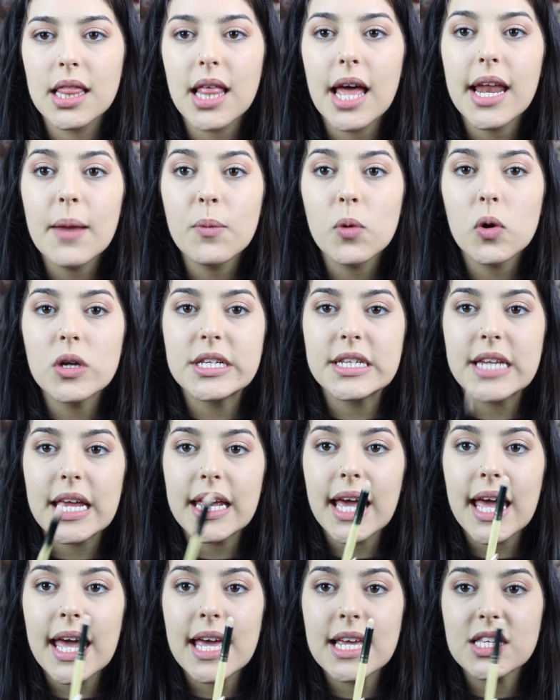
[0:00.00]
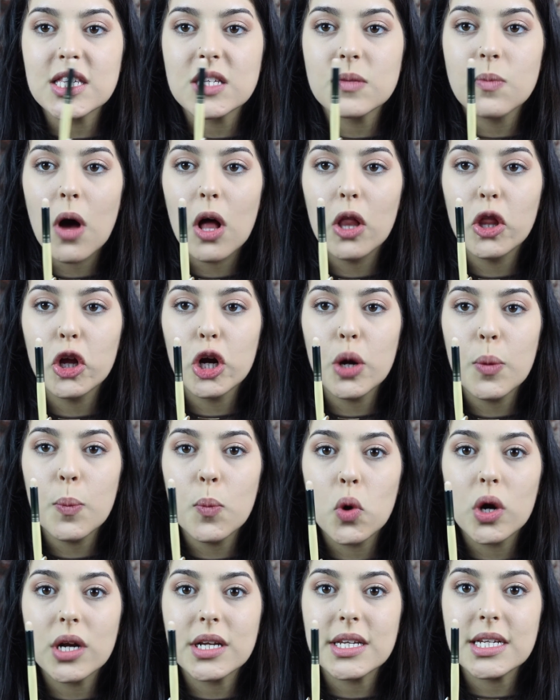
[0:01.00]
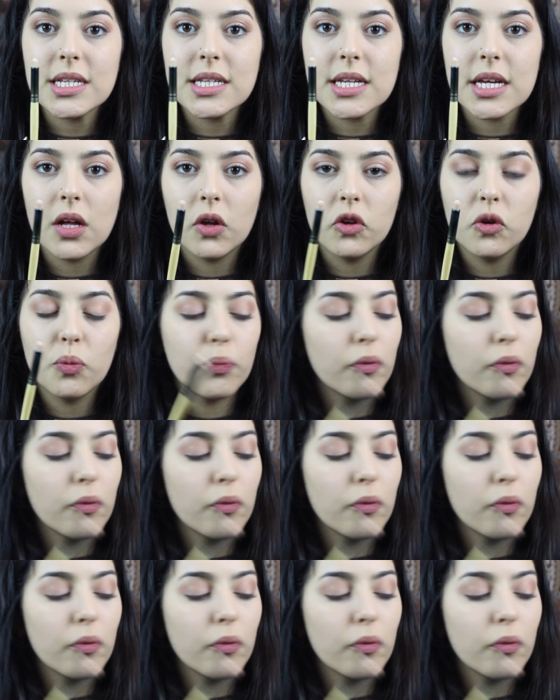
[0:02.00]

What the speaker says: Then I'm going to take a smaller, more detailed